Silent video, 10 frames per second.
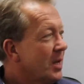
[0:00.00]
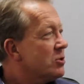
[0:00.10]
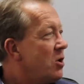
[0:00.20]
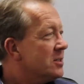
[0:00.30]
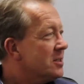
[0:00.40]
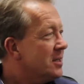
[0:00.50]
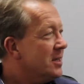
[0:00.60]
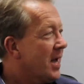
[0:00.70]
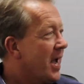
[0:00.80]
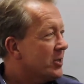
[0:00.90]
It was nice to
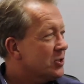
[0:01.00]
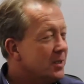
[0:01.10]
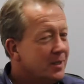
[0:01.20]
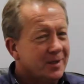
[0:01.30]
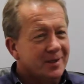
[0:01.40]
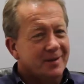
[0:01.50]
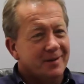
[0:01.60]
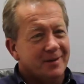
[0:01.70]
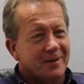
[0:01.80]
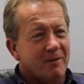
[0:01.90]
see that, actually.
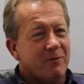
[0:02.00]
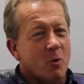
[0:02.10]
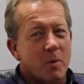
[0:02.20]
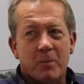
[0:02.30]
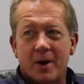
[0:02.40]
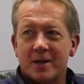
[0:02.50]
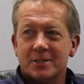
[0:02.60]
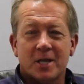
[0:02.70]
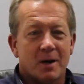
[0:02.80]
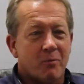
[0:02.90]
Like a former player
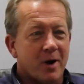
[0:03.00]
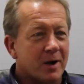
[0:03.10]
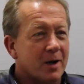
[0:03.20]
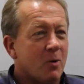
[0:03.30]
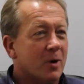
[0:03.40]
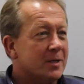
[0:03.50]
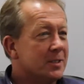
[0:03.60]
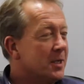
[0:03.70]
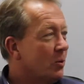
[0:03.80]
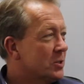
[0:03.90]
celebrating a goal
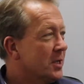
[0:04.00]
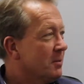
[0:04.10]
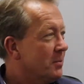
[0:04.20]
against his old team,